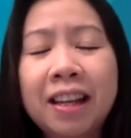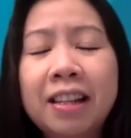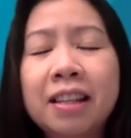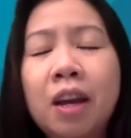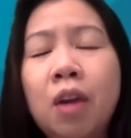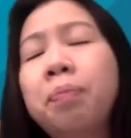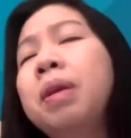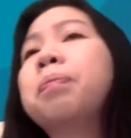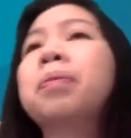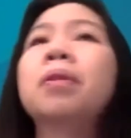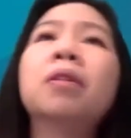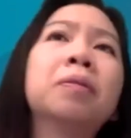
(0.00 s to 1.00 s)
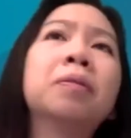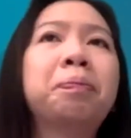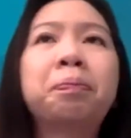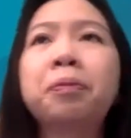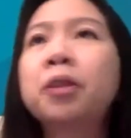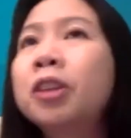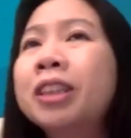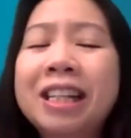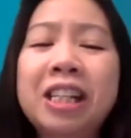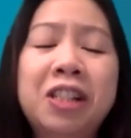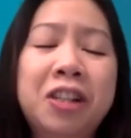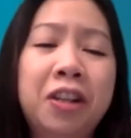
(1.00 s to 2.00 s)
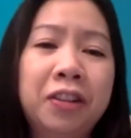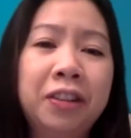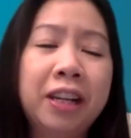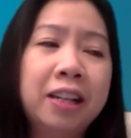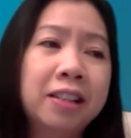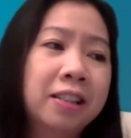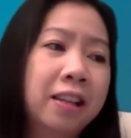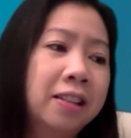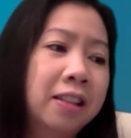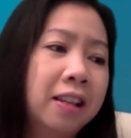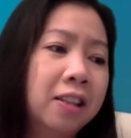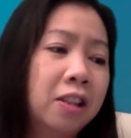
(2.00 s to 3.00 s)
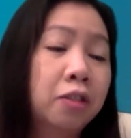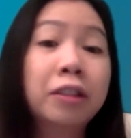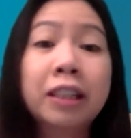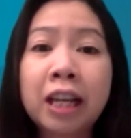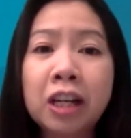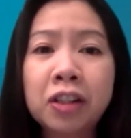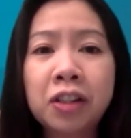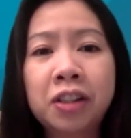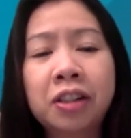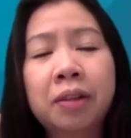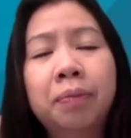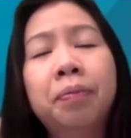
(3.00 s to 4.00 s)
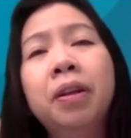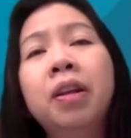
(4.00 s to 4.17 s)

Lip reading: It's how people treat each other. It's a relationship.